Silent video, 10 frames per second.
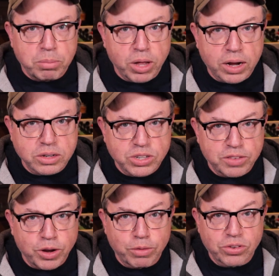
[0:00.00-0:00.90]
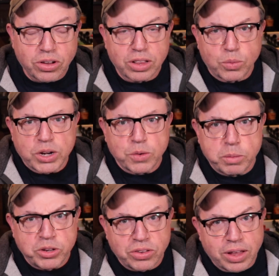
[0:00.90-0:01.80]
blocker save, I always call it the Wonder
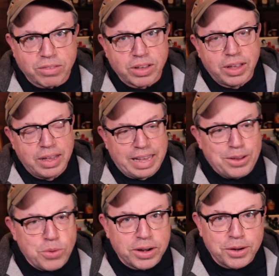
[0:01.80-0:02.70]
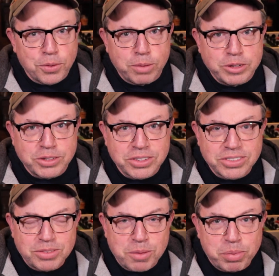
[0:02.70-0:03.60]
Woman save. He Wonder
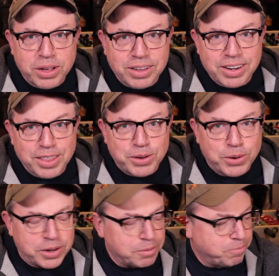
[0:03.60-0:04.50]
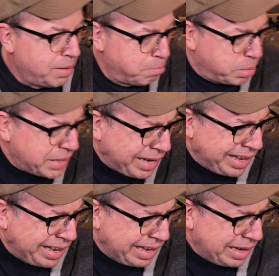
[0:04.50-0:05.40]
Womans the puck into the corner.
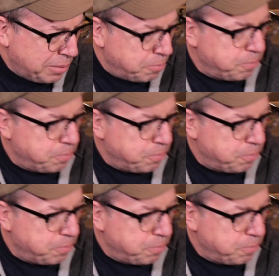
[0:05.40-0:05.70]
Pa-ding!